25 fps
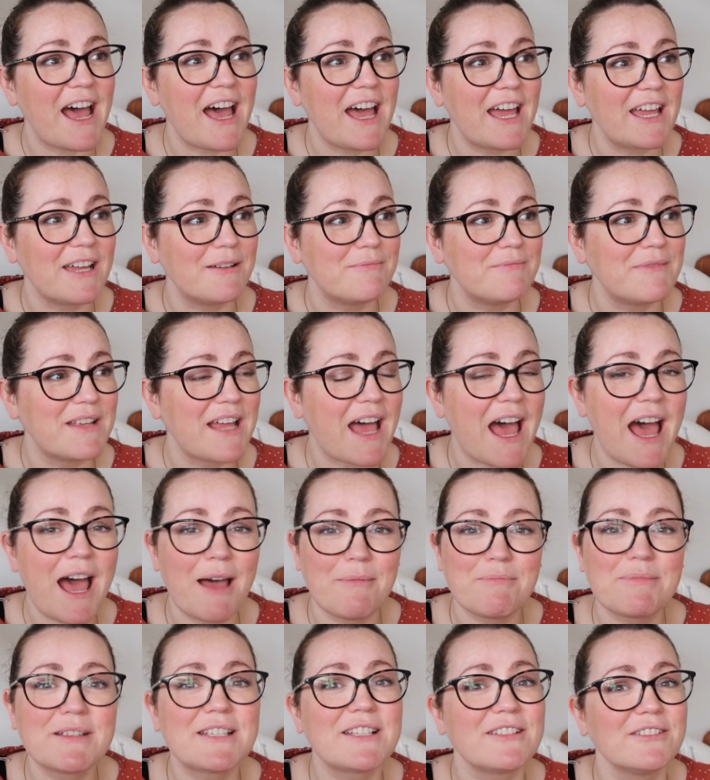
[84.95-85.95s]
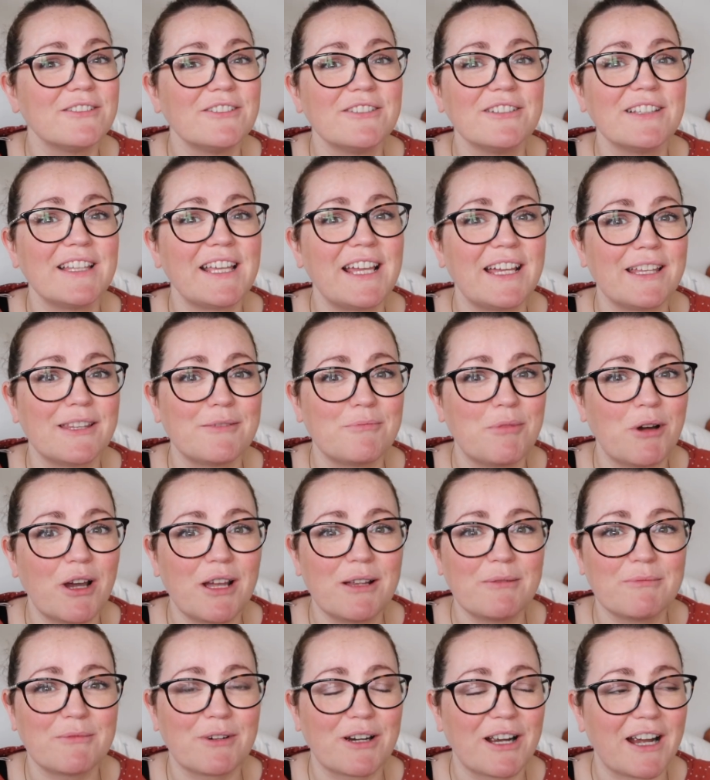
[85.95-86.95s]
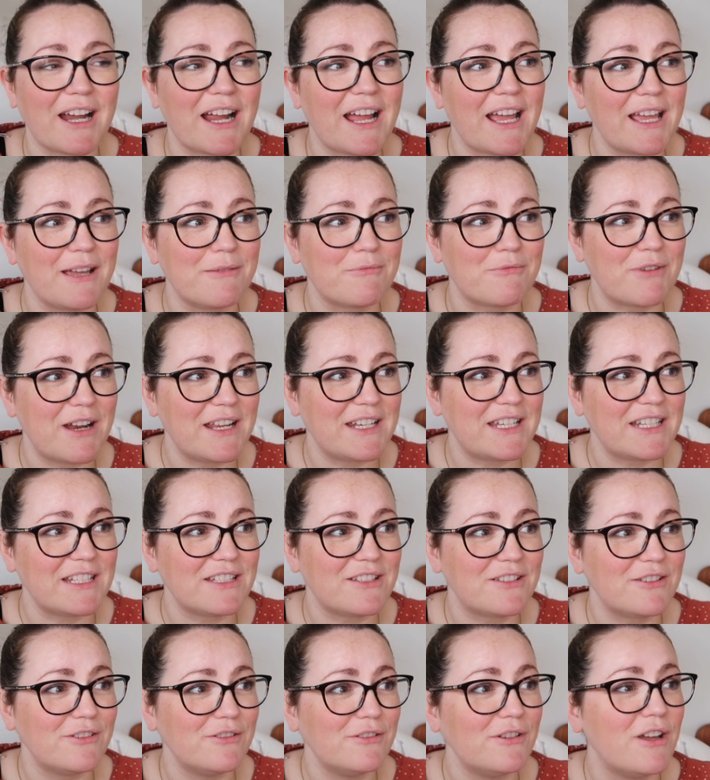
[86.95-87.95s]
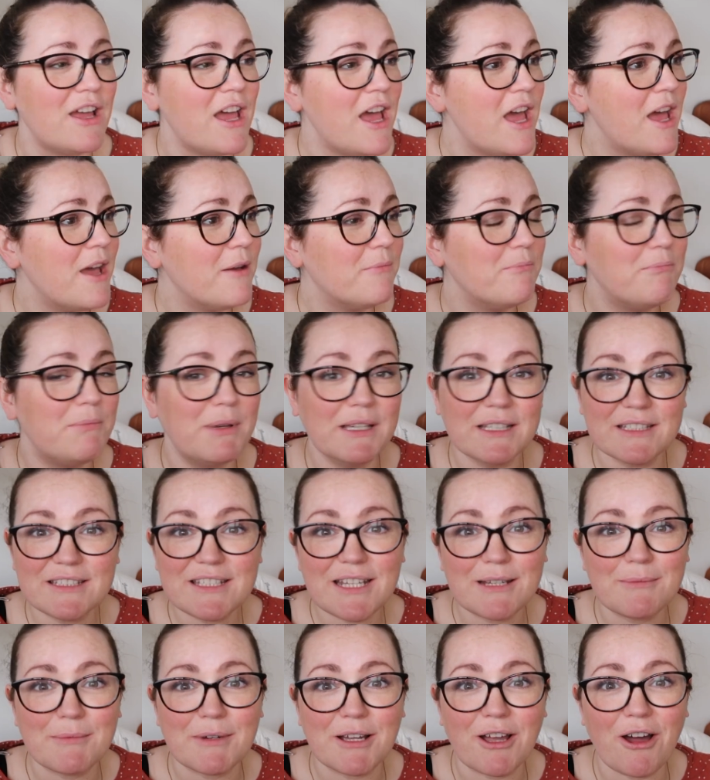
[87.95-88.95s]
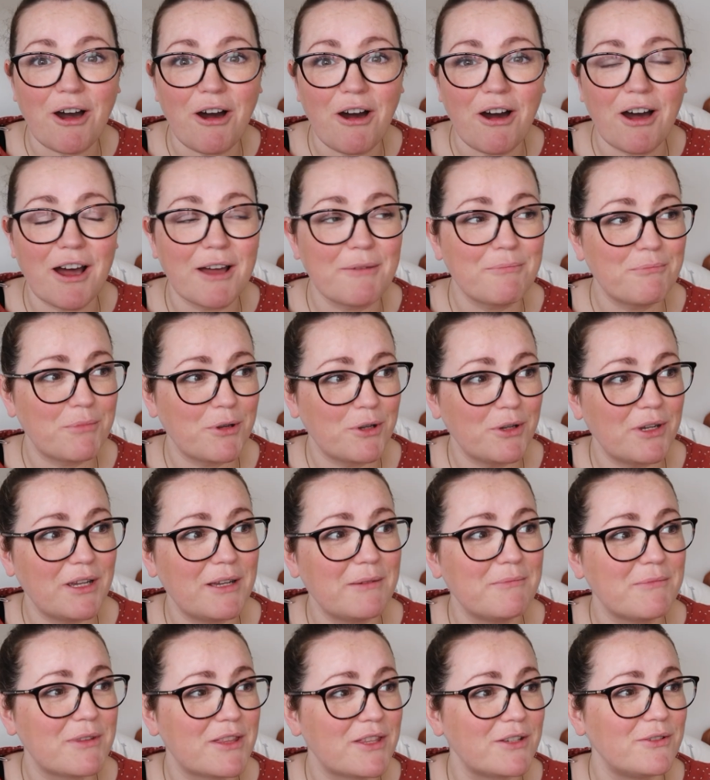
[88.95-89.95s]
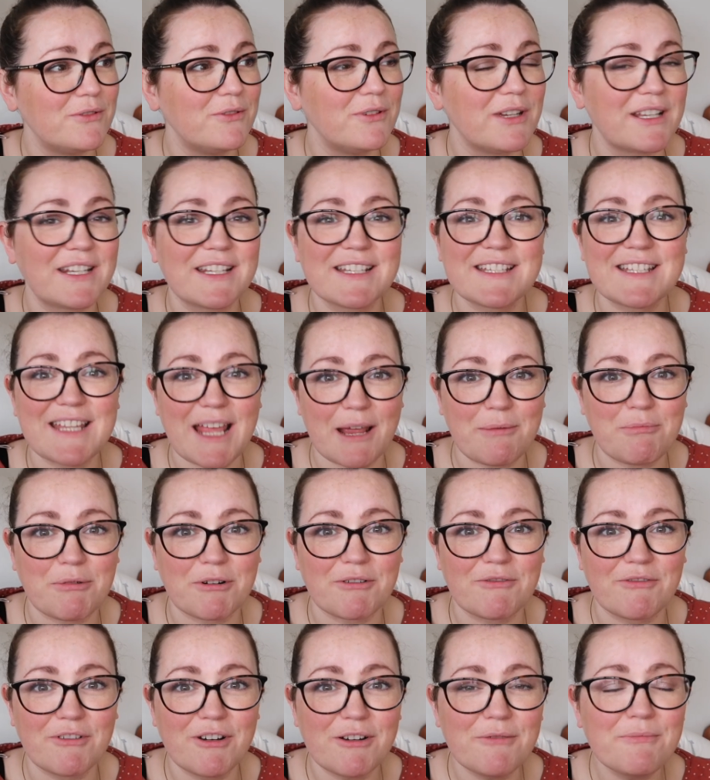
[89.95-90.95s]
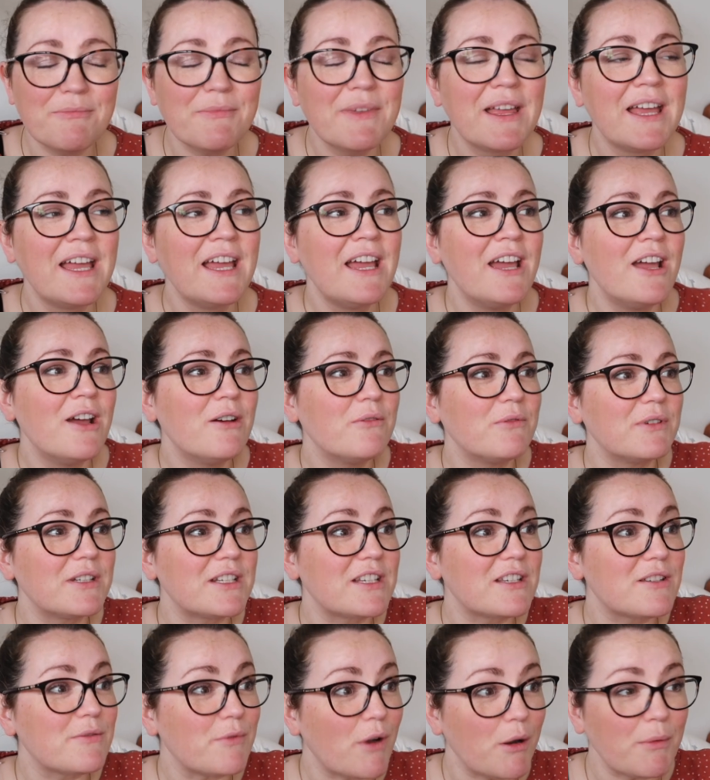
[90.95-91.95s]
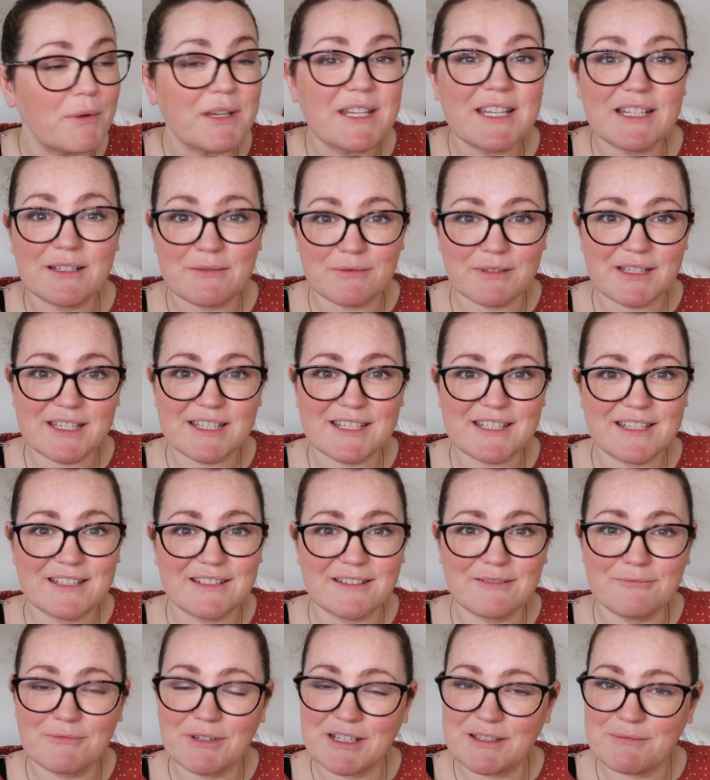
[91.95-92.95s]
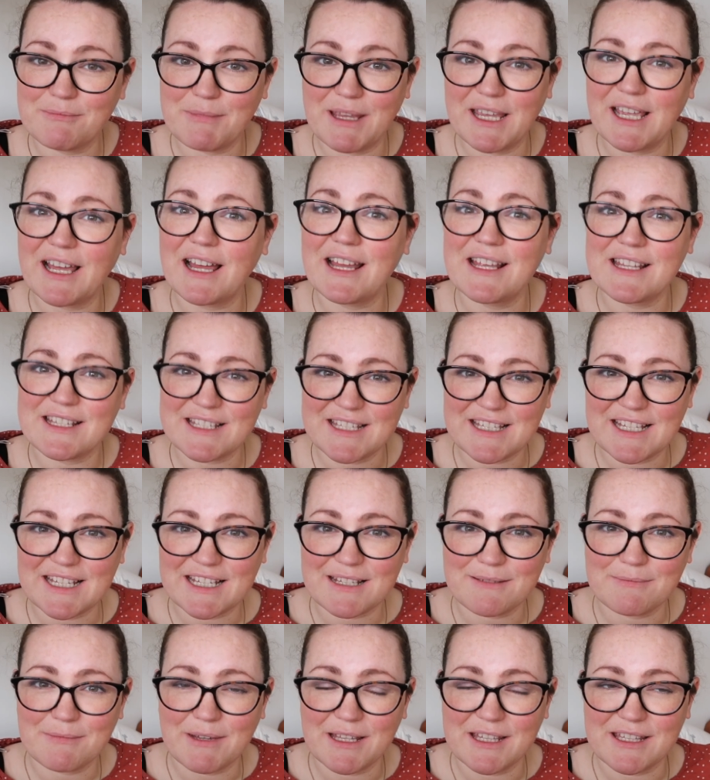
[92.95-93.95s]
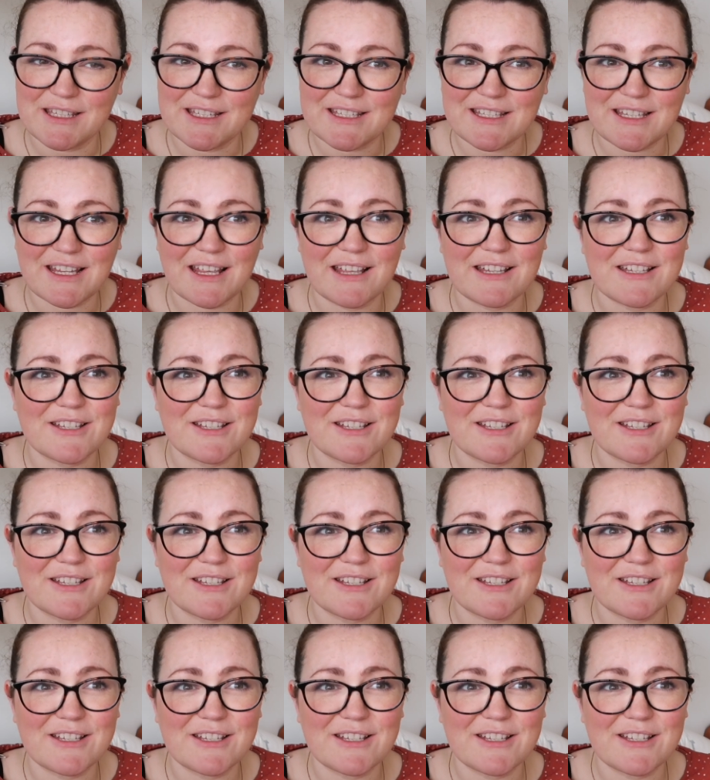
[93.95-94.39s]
I am absolutely at the point where I am ready to build him a cot and put him through in a separate room, which is what we did with, with Mia at six months.